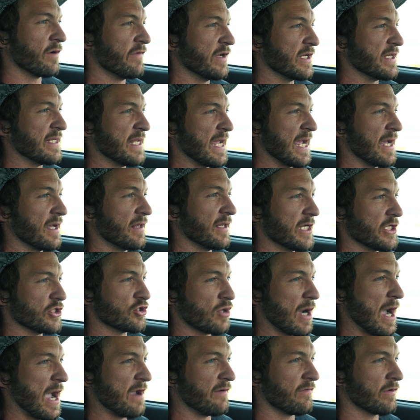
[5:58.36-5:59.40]
of a daily
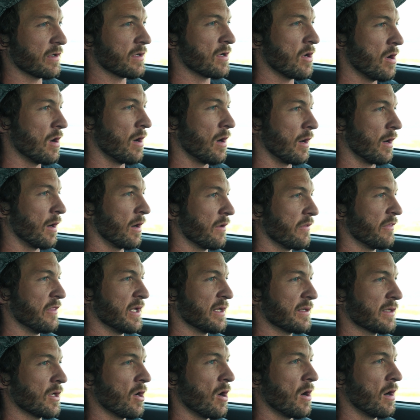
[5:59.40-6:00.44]
driver car.
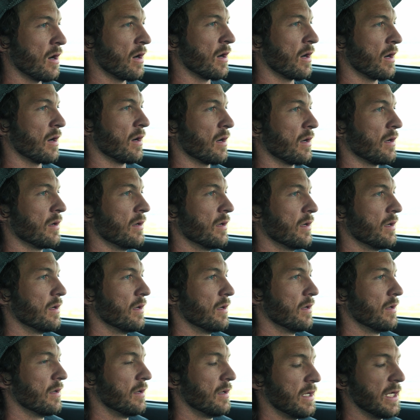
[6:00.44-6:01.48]
This car
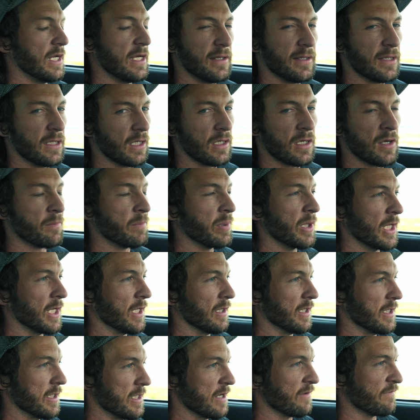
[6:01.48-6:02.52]
is a
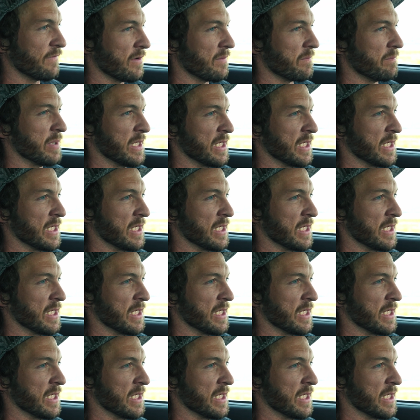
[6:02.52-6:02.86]
completely different